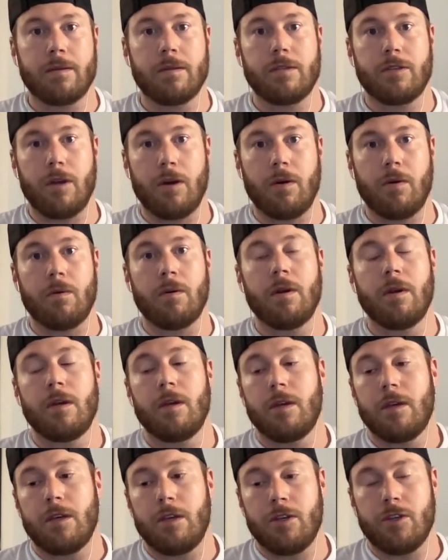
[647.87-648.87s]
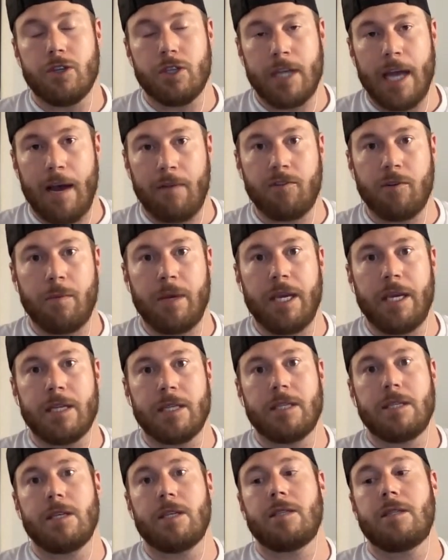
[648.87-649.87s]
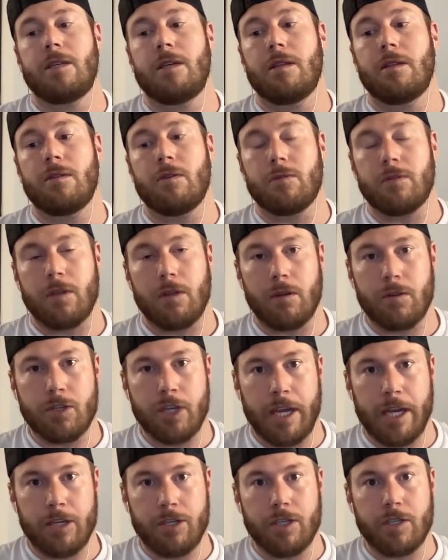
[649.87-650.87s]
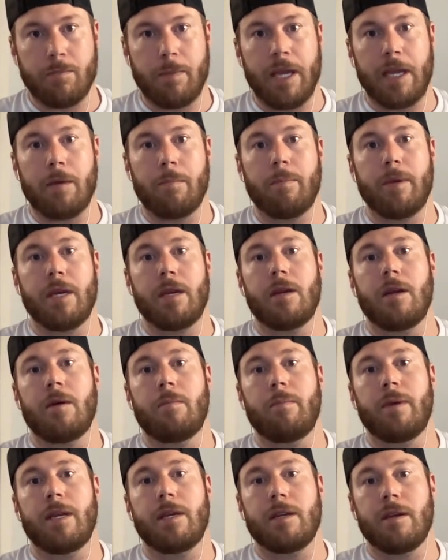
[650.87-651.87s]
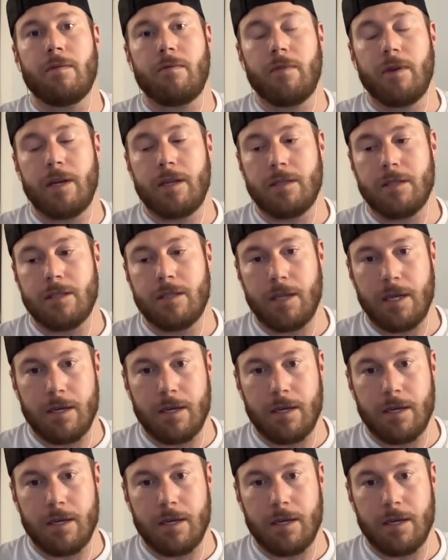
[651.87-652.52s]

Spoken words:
So you just have to be consistent. Those little changes make a big difference.